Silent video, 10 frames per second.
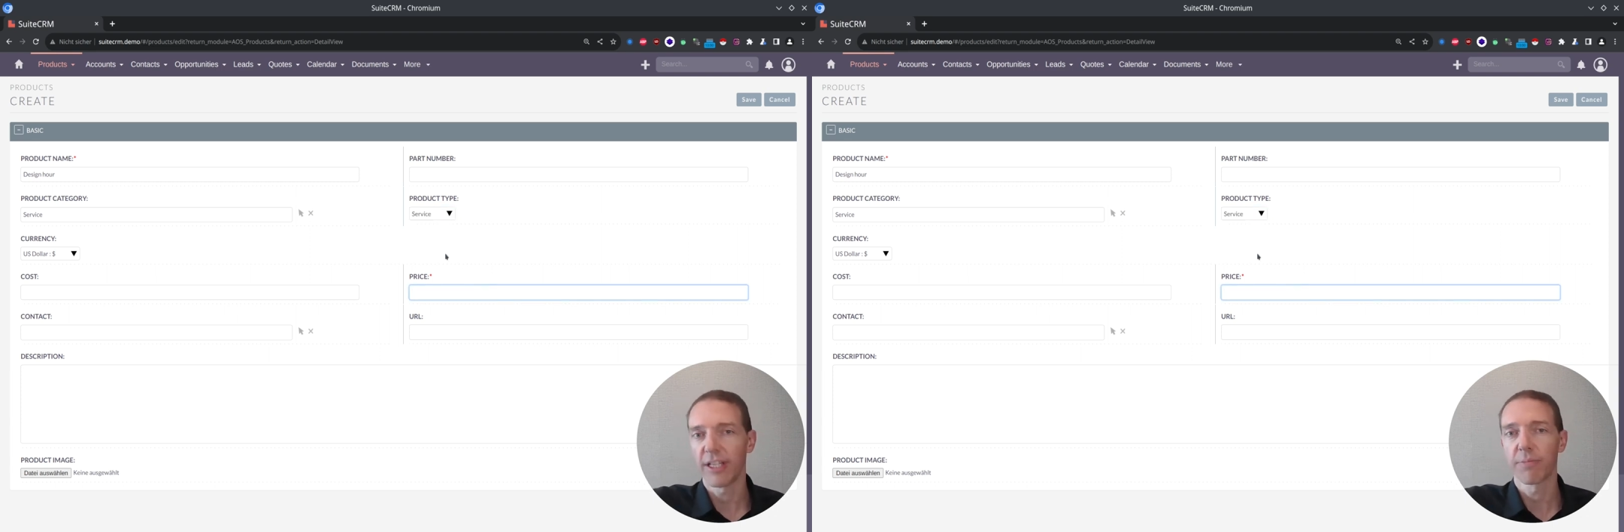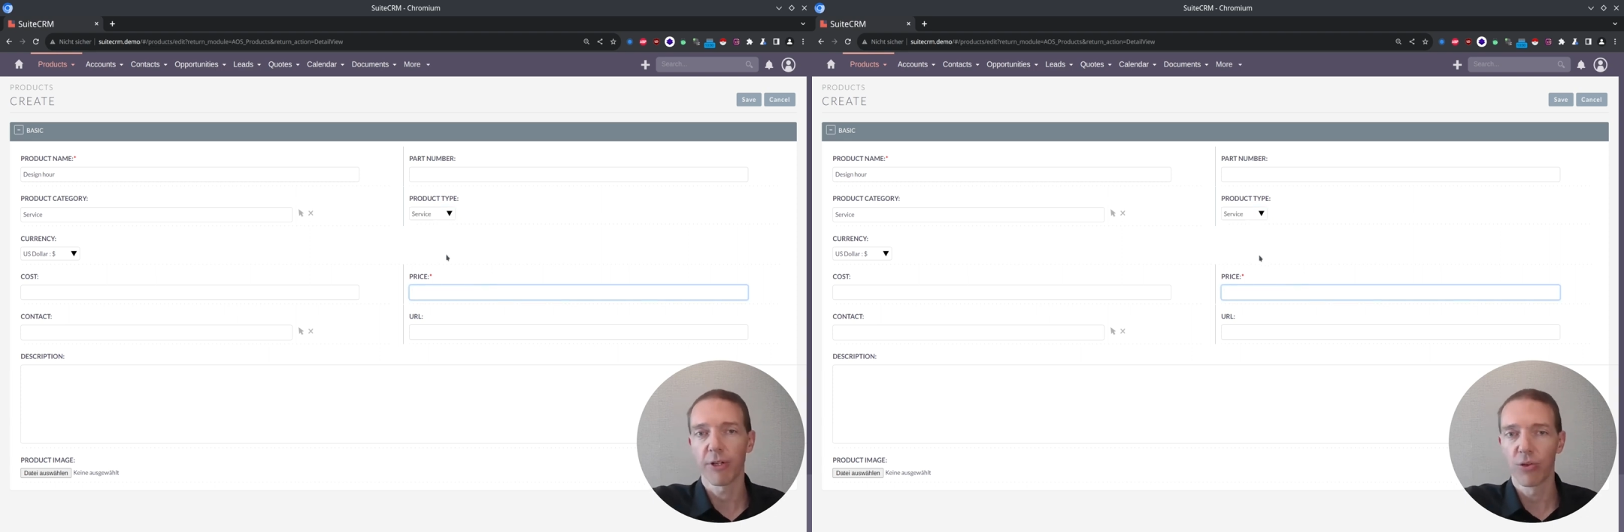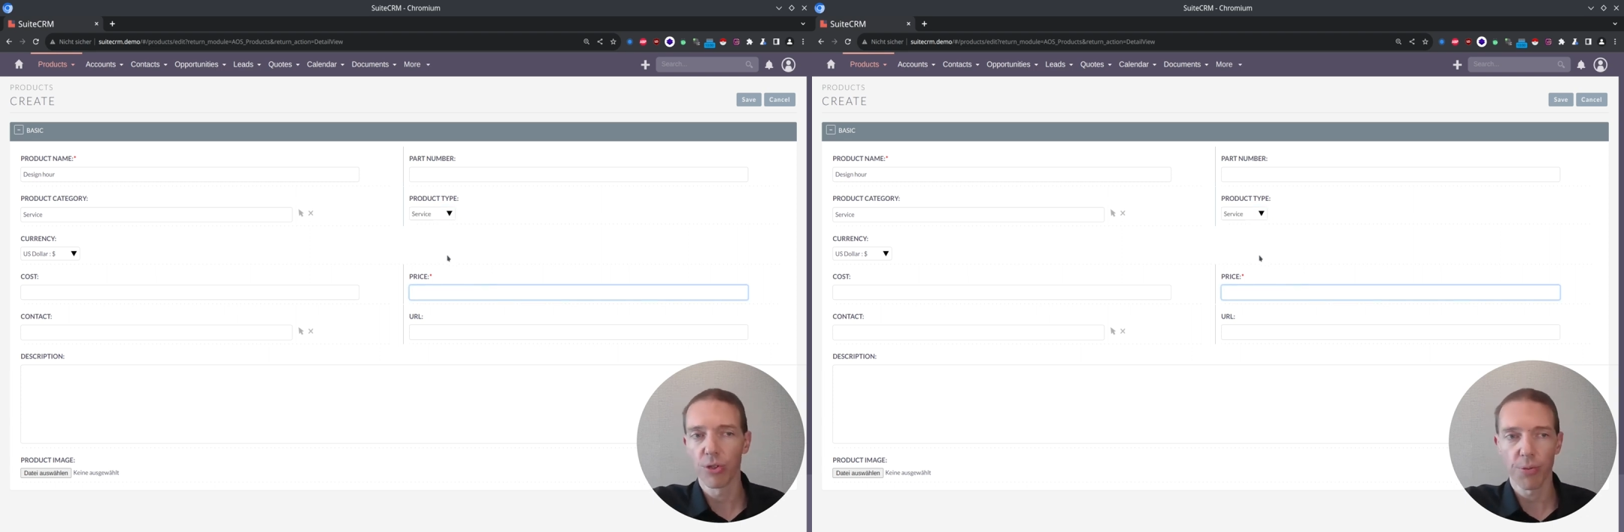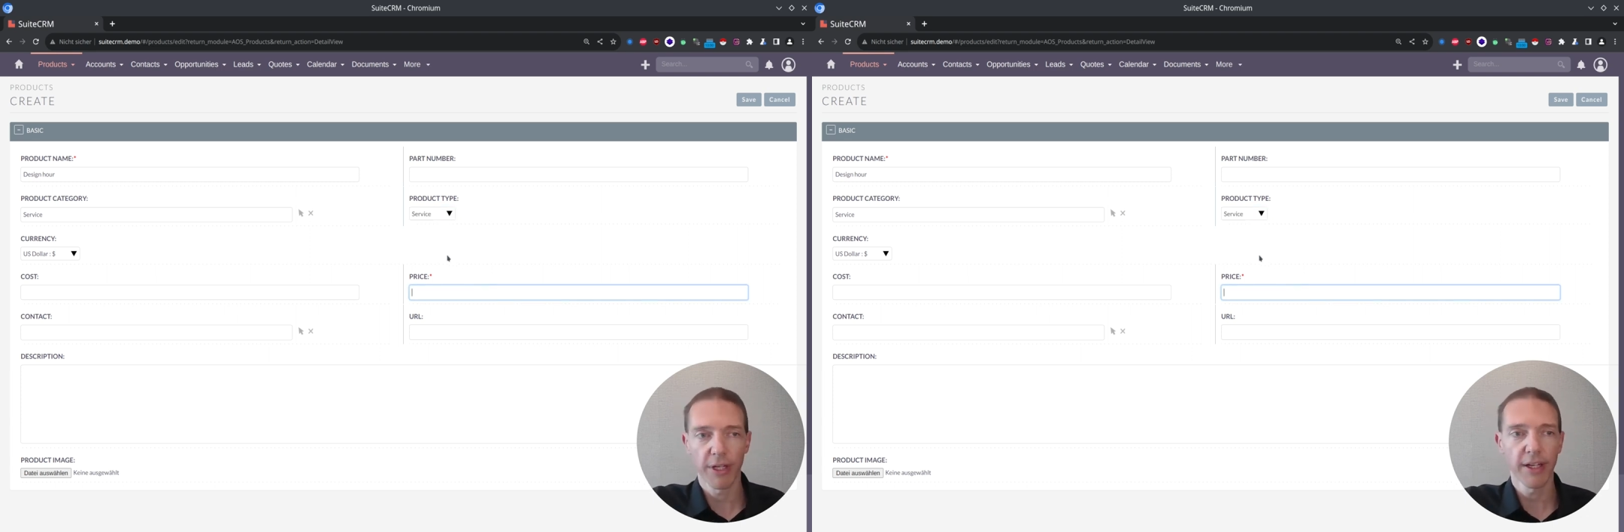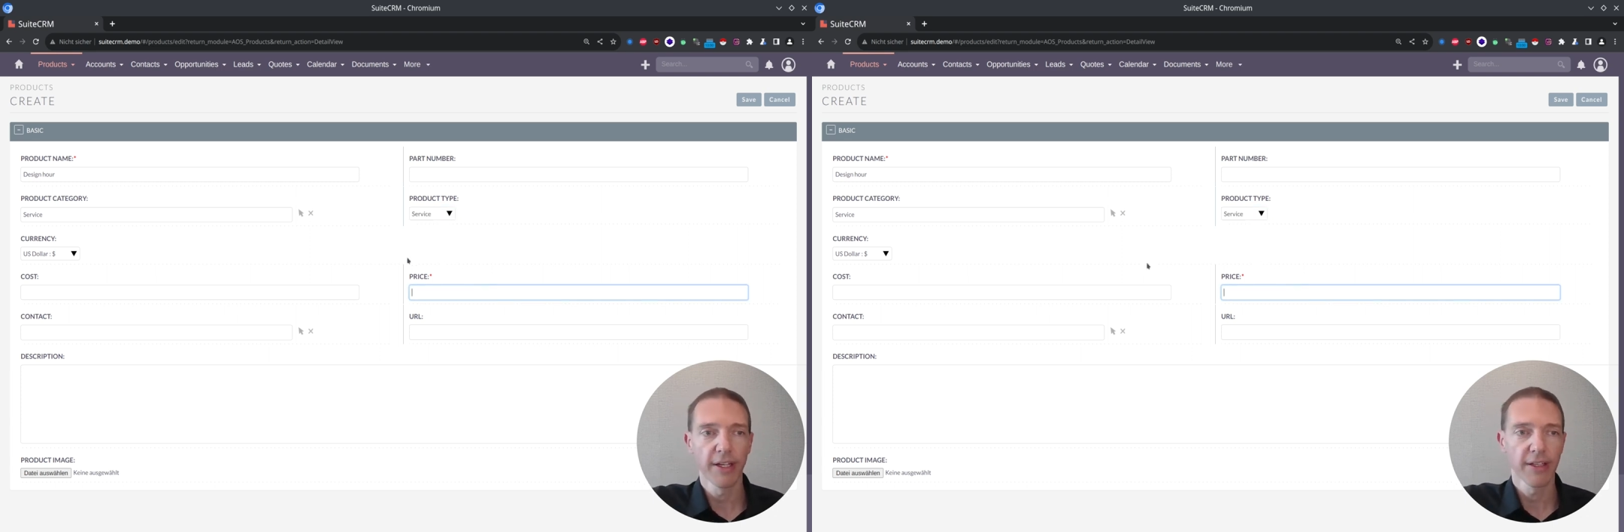But
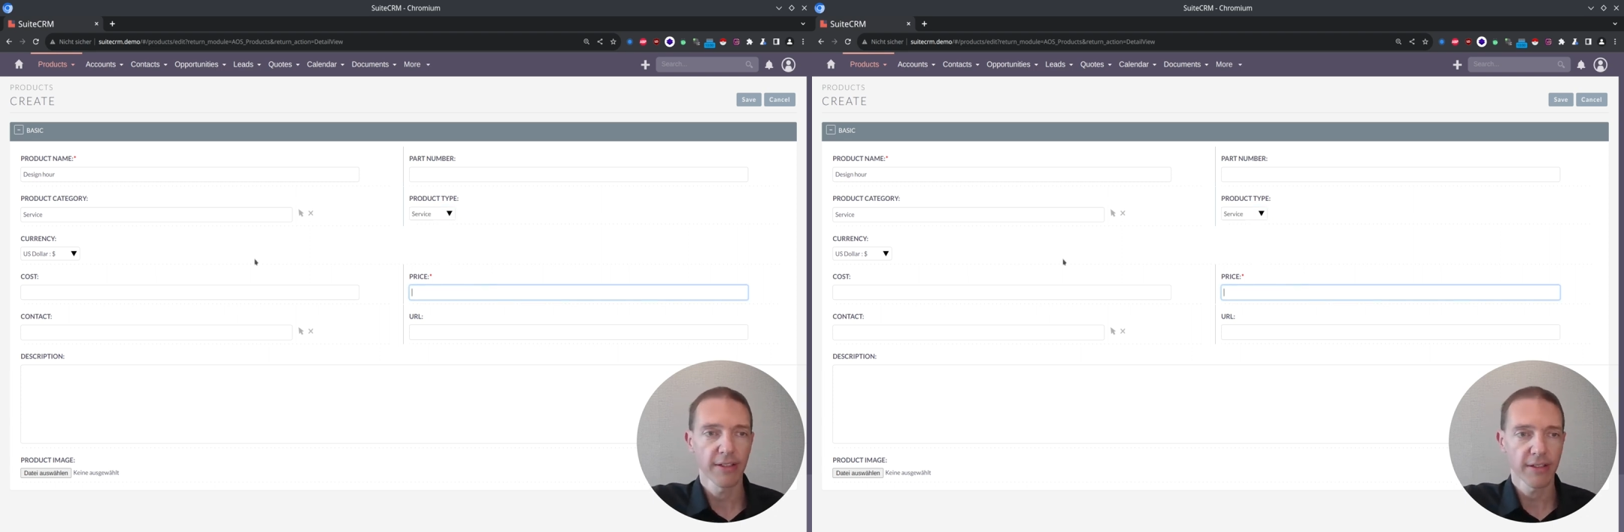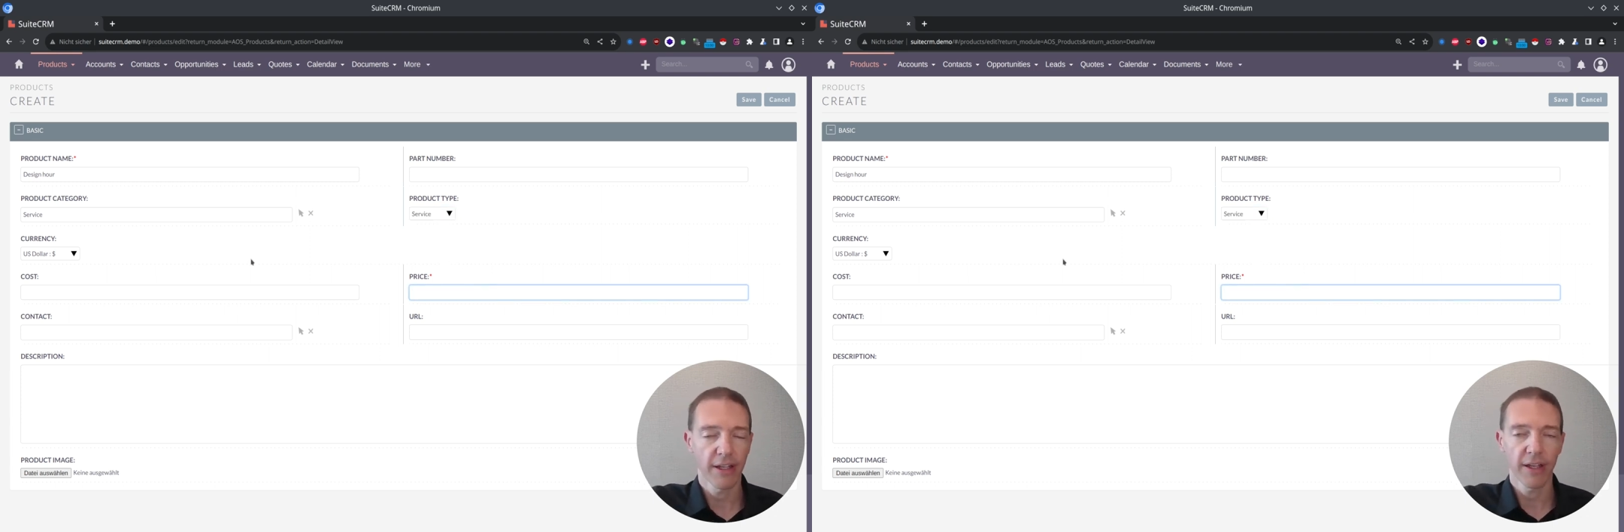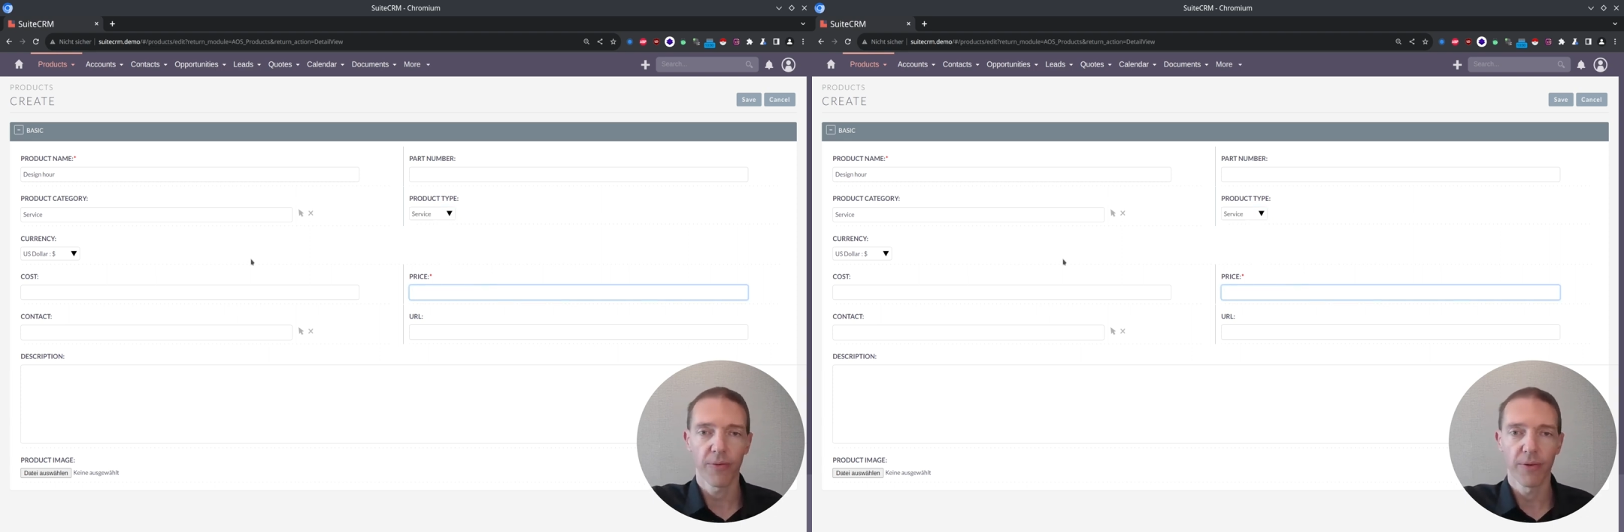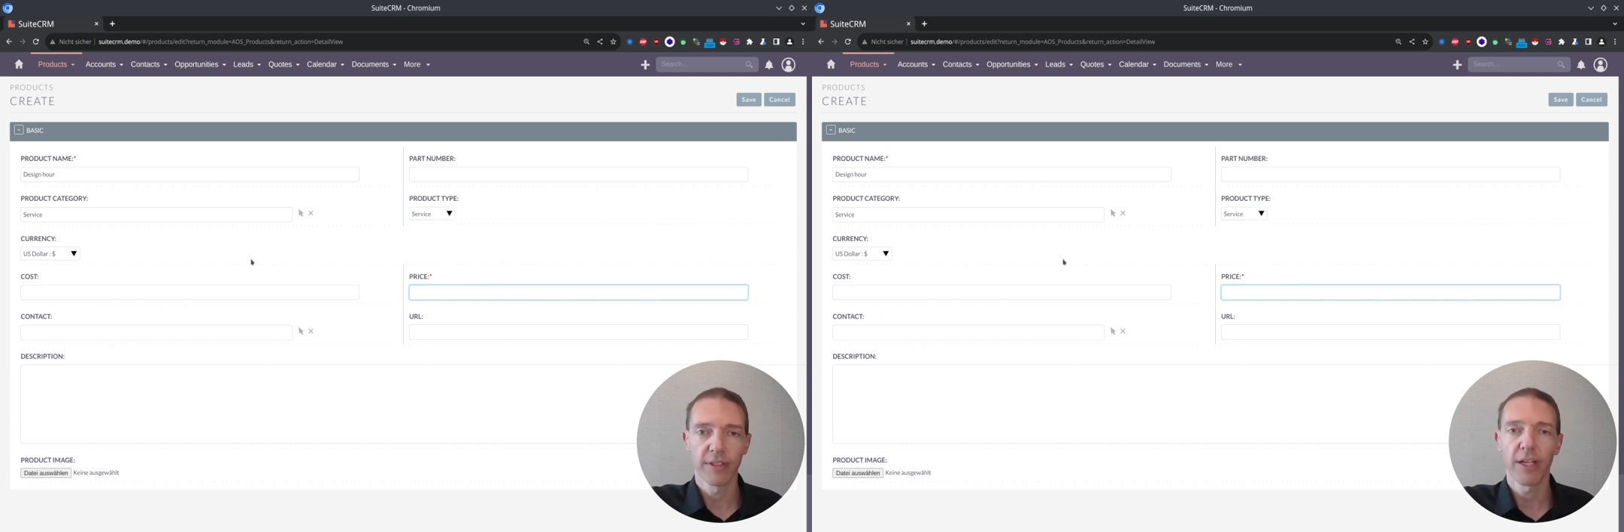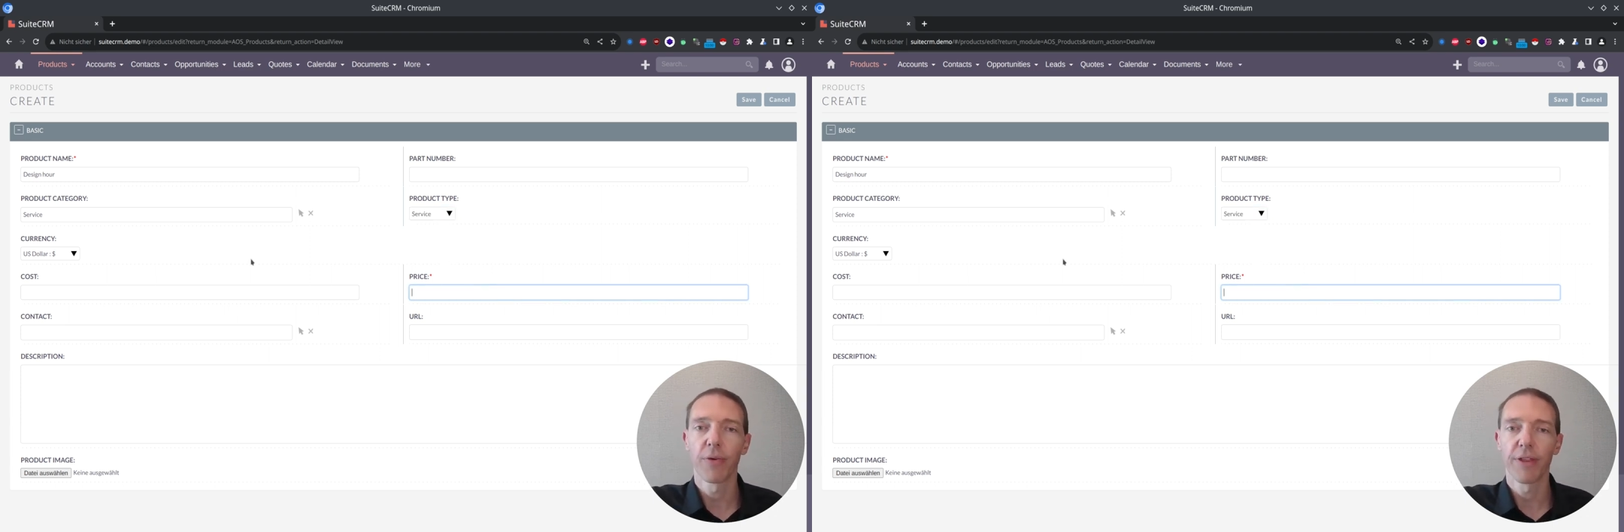usually stick with